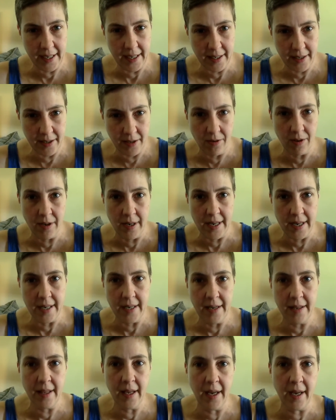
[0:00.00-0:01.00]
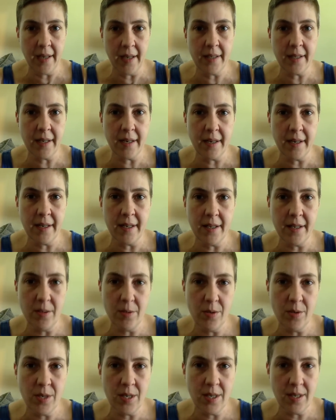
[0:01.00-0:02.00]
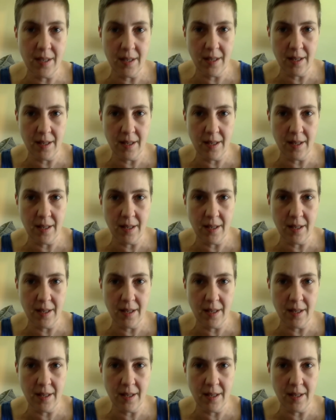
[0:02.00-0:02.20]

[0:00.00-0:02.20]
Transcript: annoyed that I used